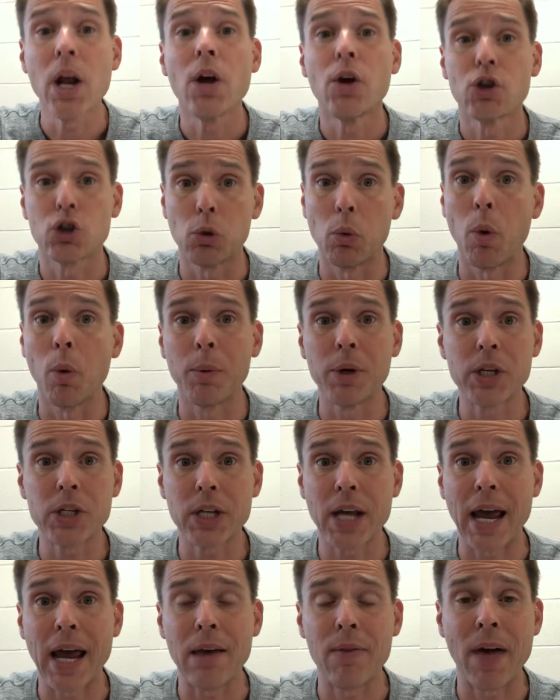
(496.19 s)
So when we
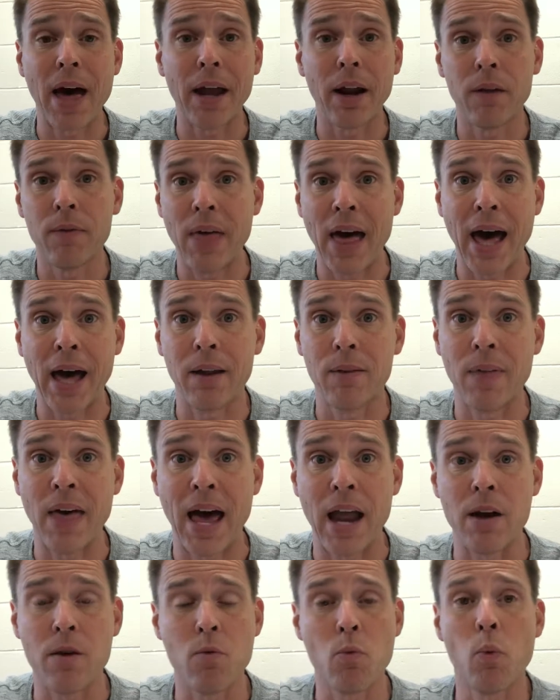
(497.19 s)
say
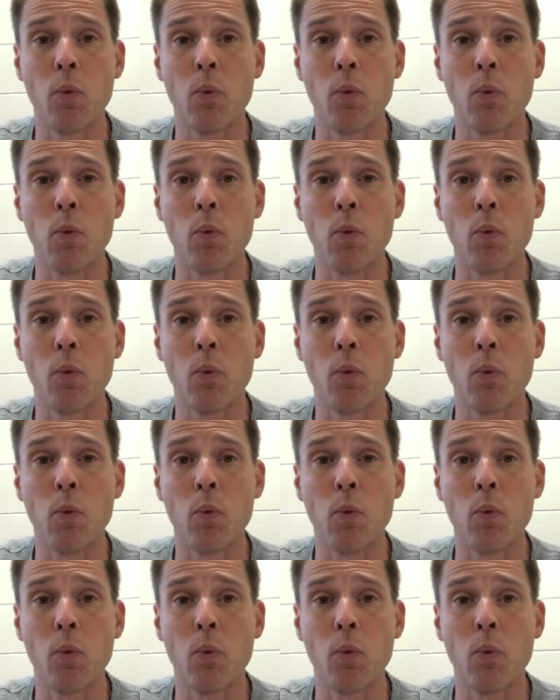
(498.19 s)
that